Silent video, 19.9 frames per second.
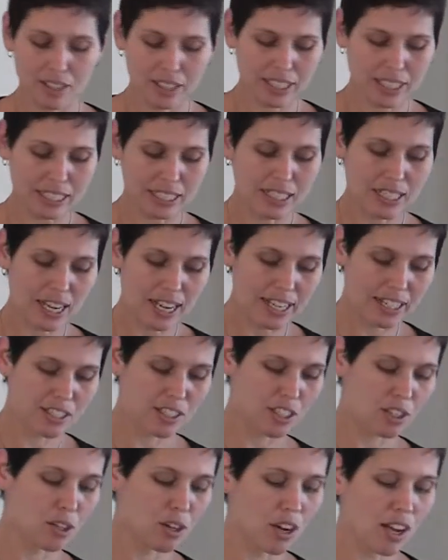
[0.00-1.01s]
to get
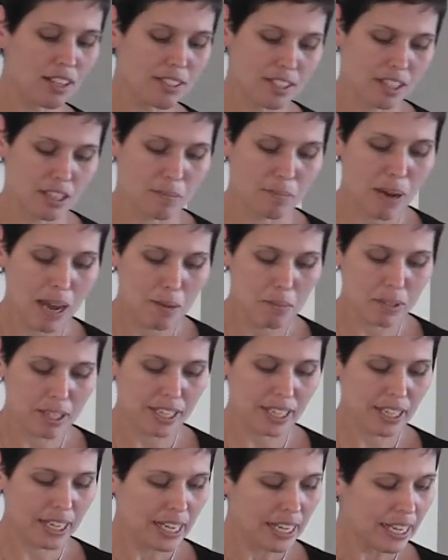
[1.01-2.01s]
science across to the
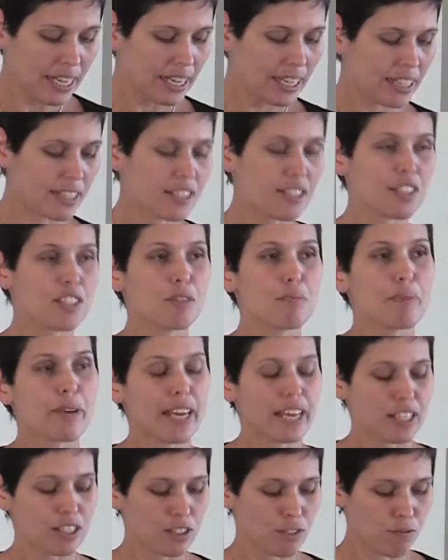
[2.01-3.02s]
public is still
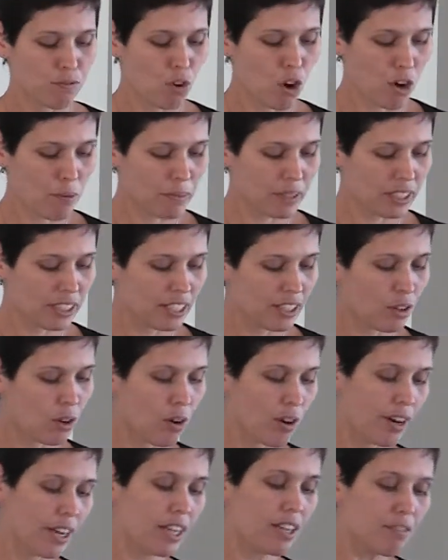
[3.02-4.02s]
based formally
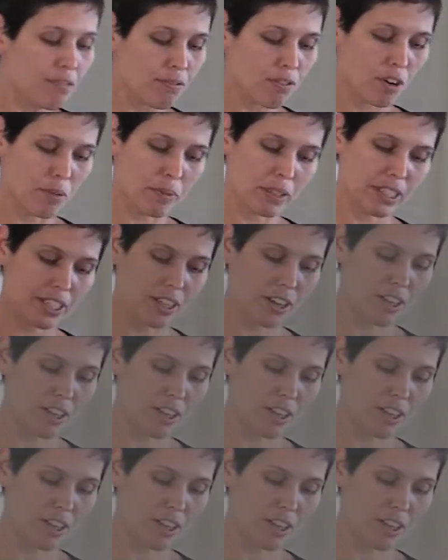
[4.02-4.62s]
or informally